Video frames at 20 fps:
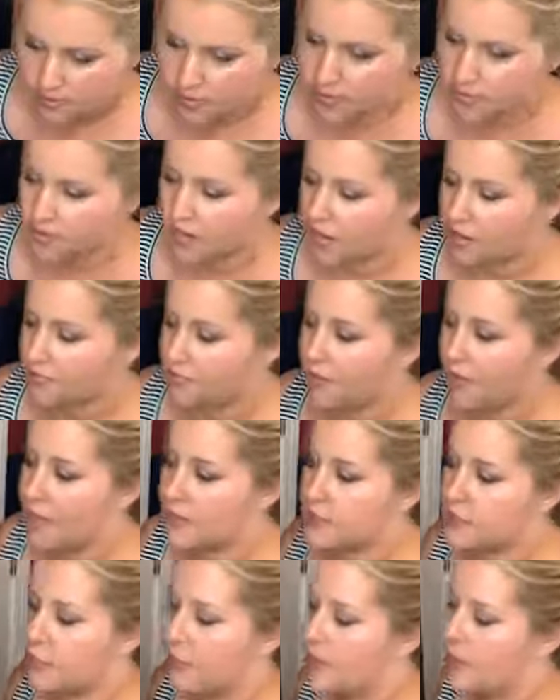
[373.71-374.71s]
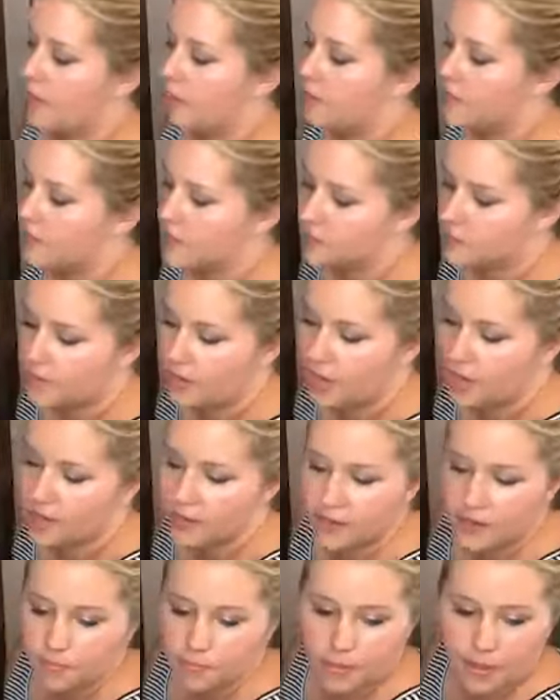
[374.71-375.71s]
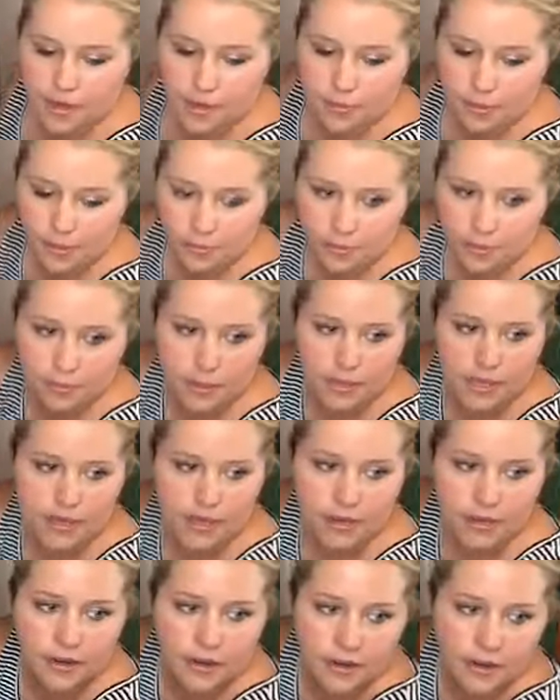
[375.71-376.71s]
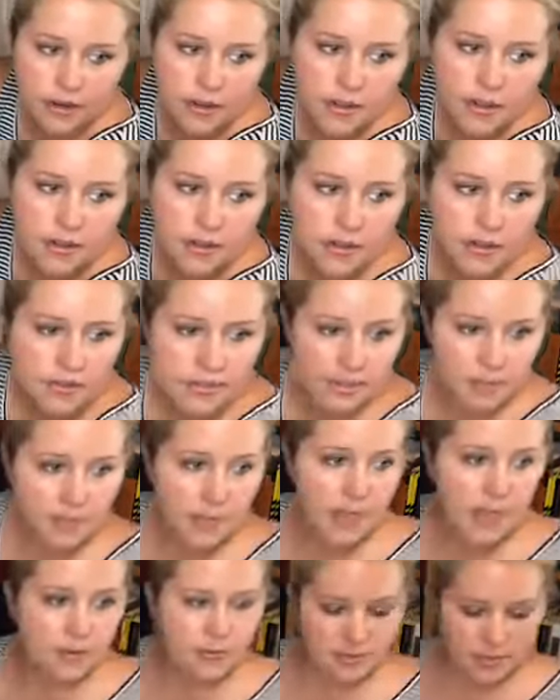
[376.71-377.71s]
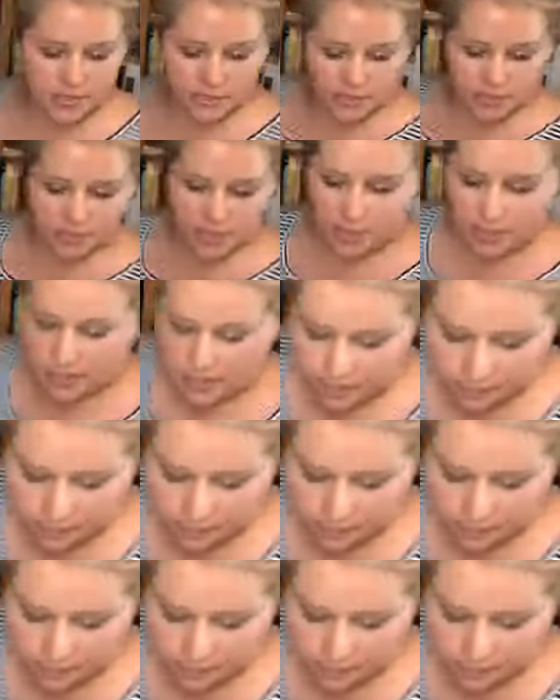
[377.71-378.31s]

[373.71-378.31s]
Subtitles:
There's not a flat spot on this one. I didn't bring a paper plate in here. Sometimes, let me get a